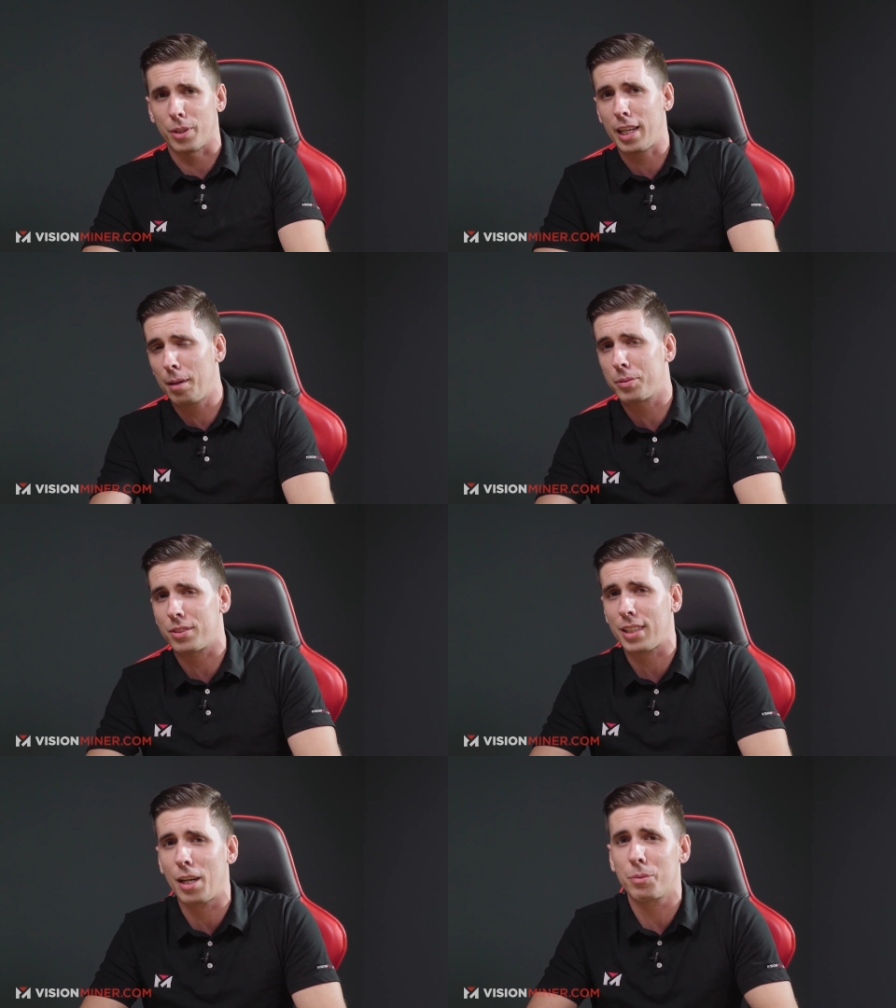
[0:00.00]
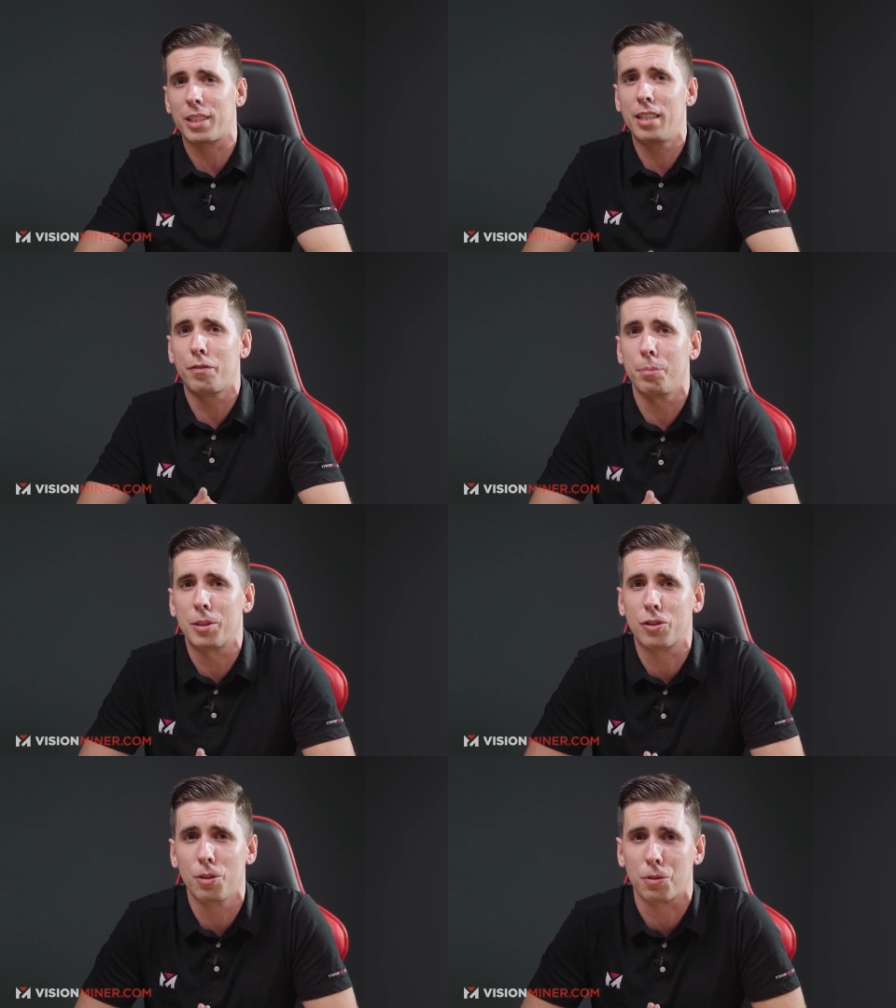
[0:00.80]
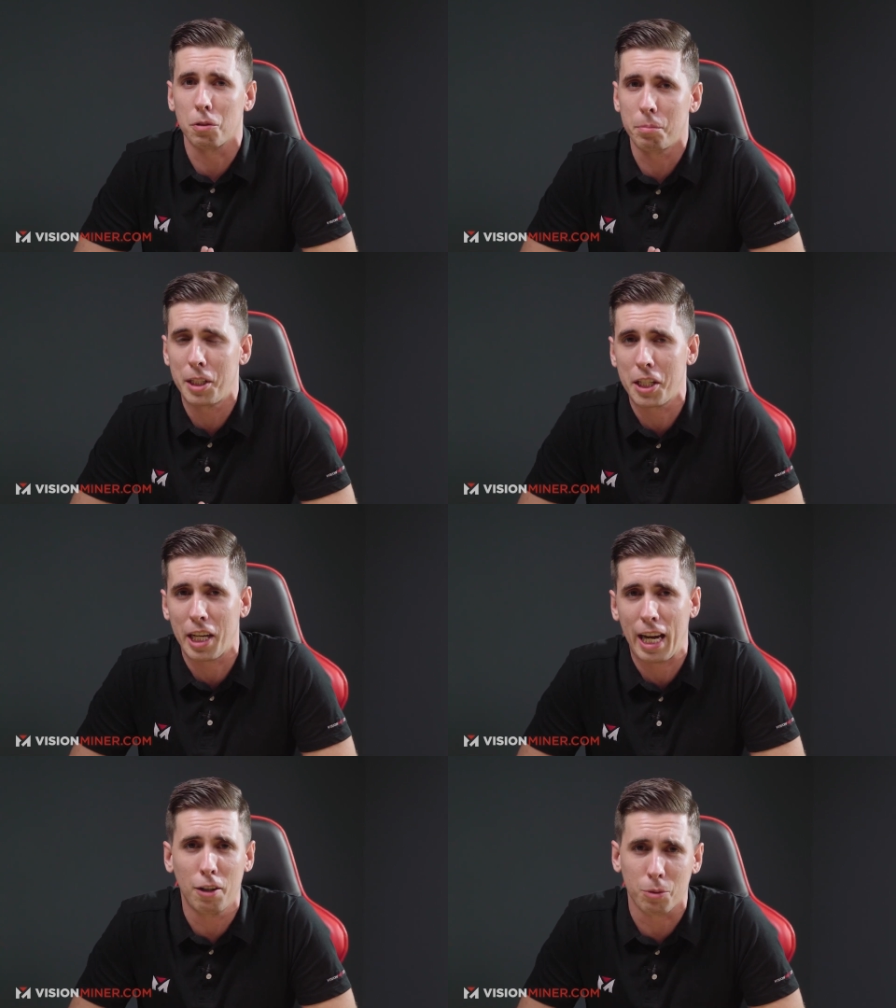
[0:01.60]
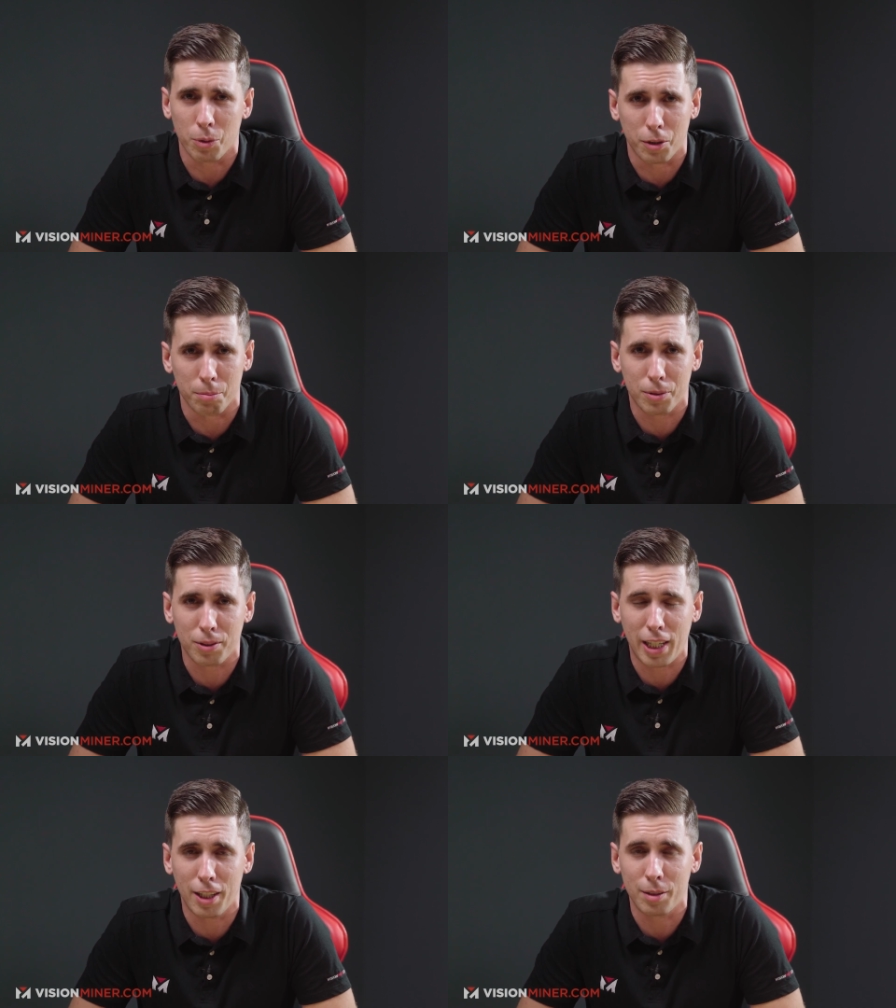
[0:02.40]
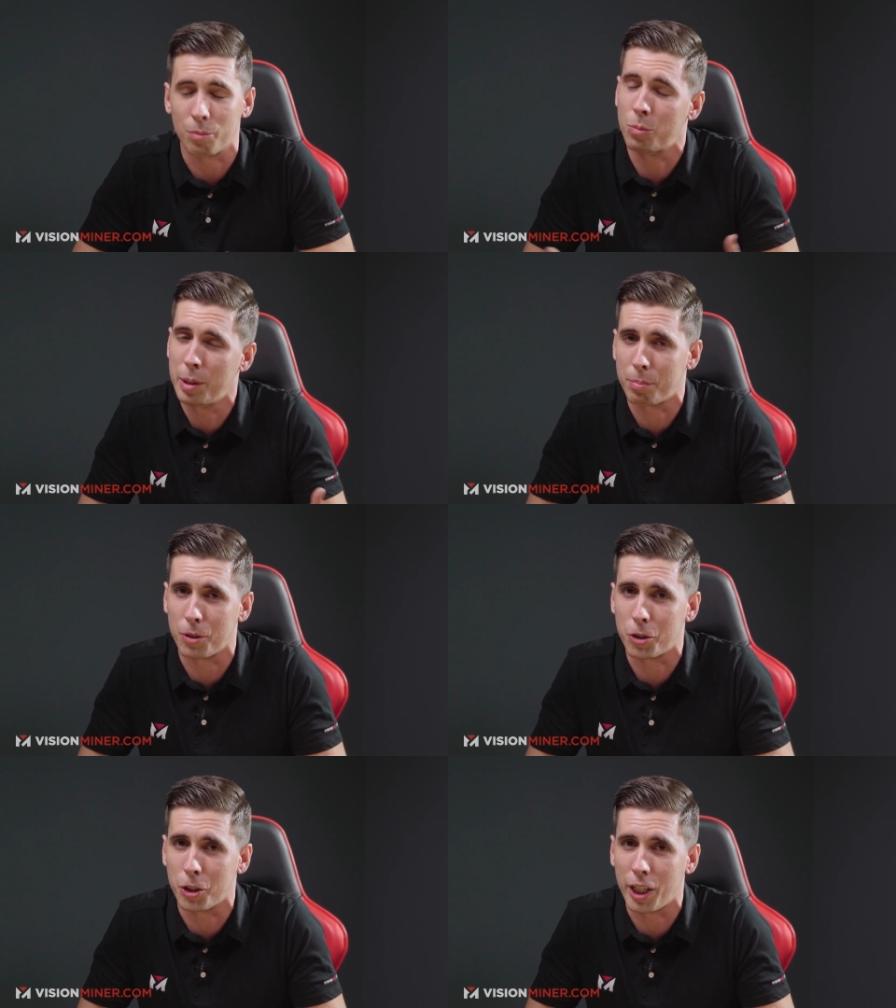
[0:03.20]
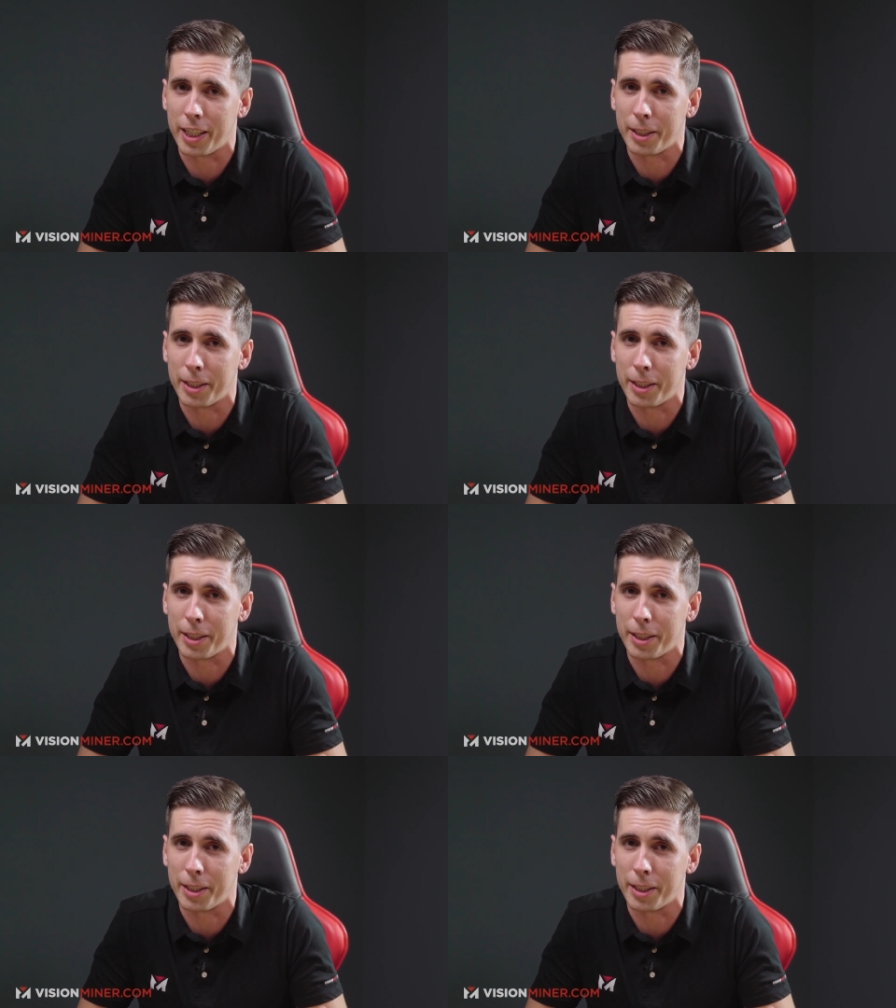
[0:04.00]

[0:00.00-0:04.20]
It helps us out with the infamous social media algorithms, and we appreciate